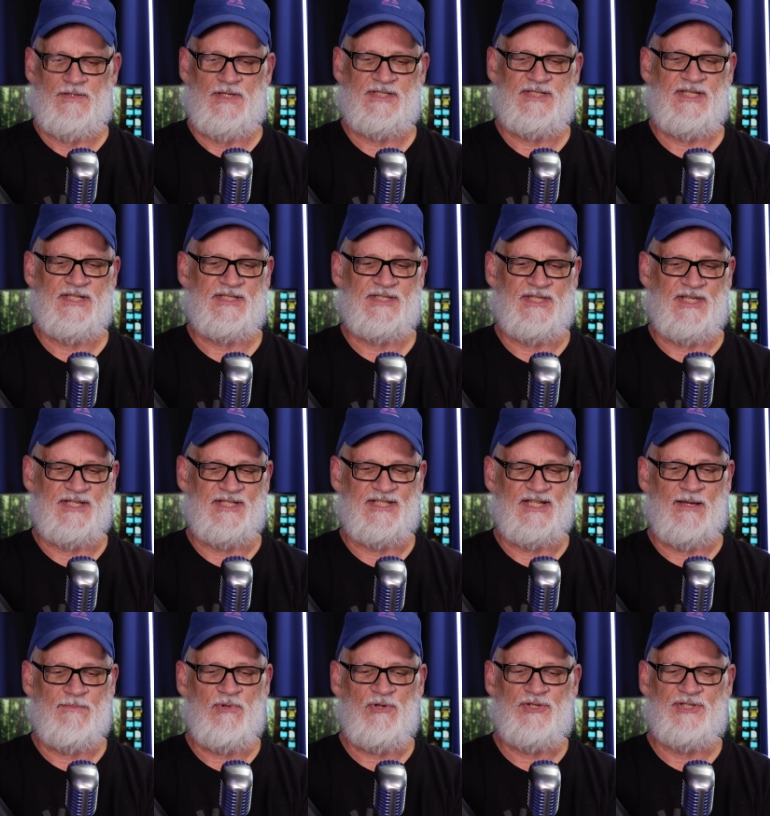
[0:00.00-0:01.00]
This is the
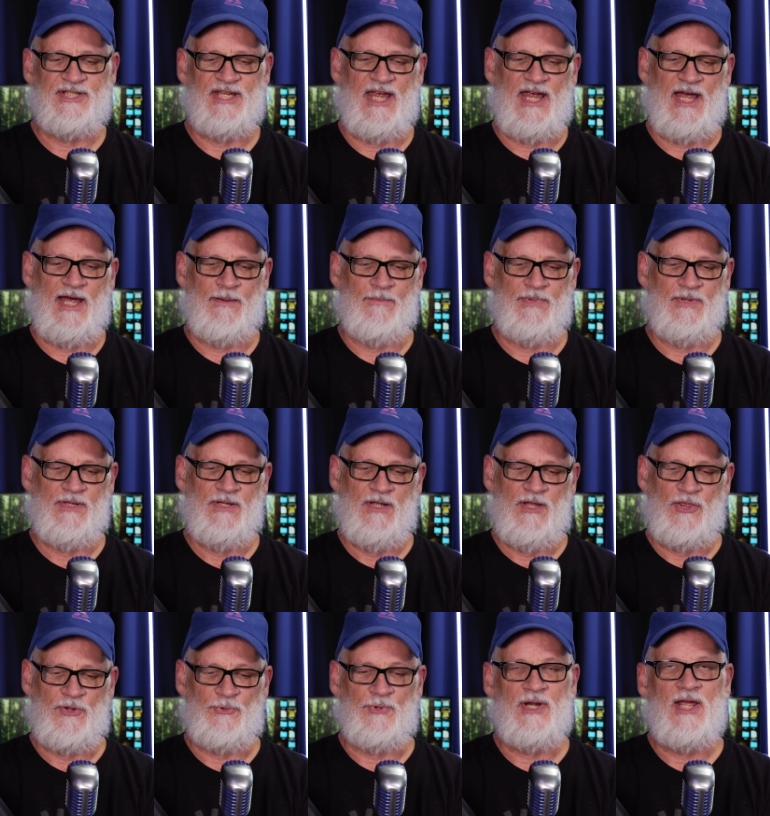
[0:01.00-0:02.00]
Double Tap
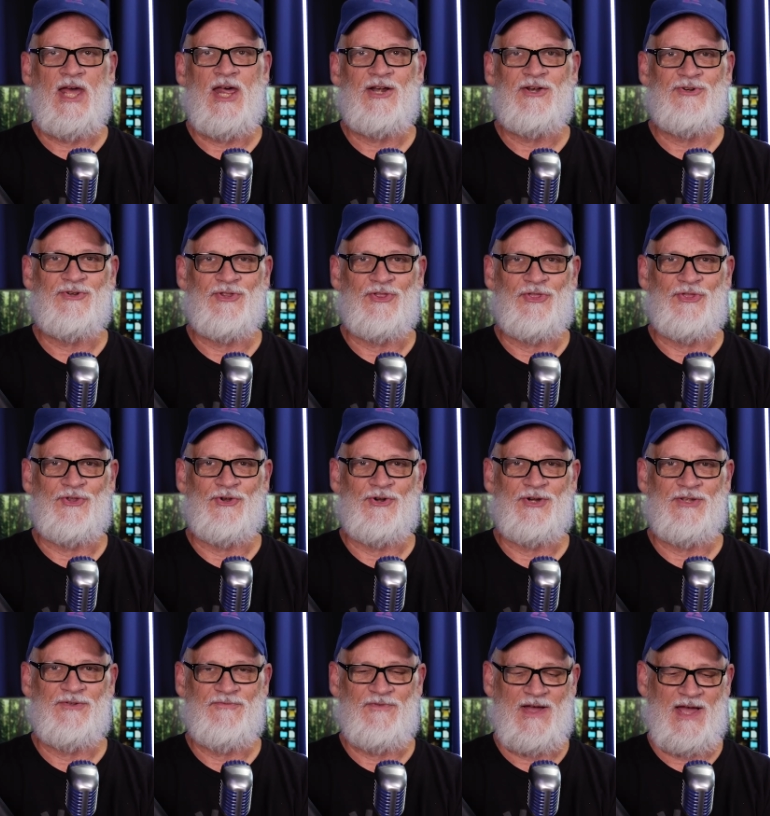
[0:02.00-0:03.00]

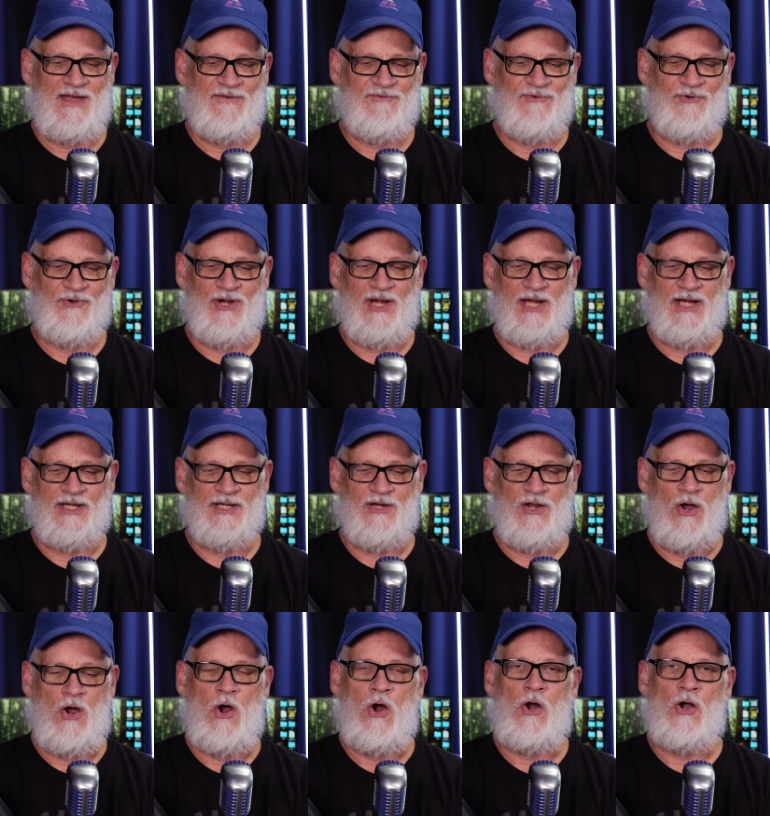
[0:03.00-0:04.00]
335 grain
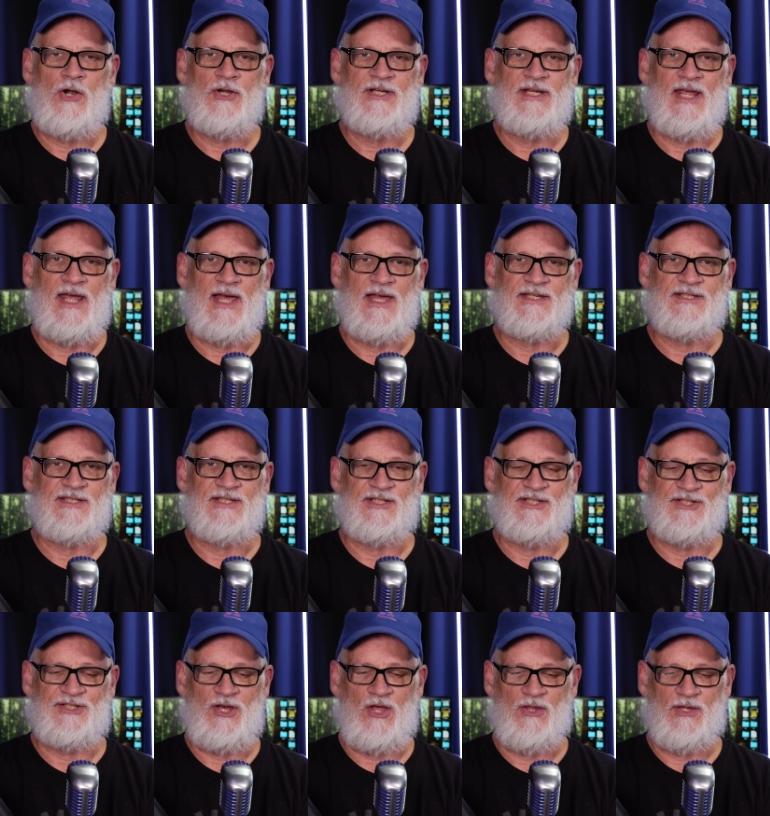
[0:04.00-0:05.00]
hard cast
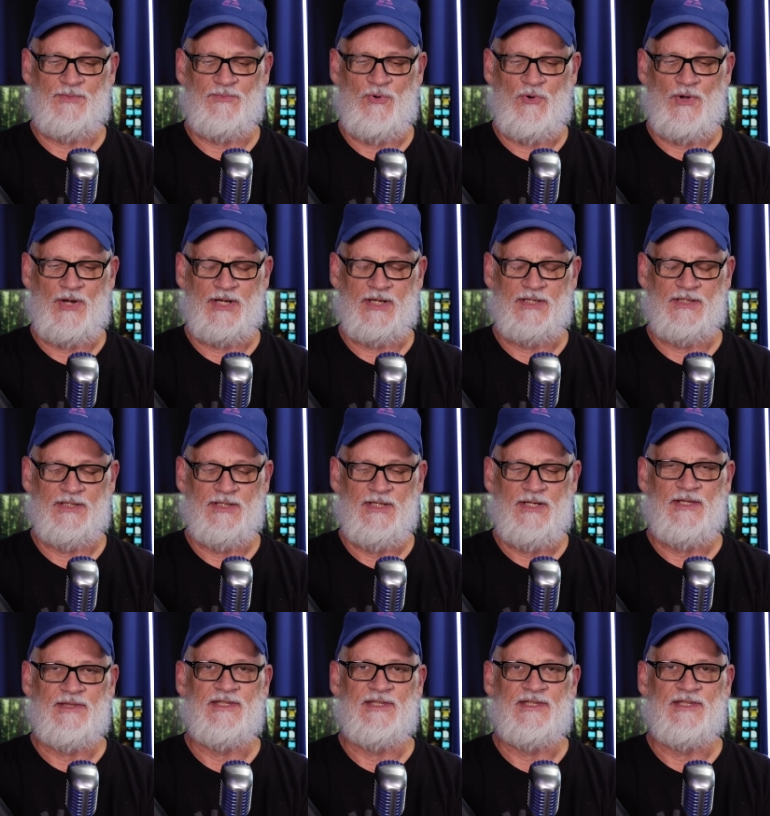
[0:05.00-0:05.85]
solid point.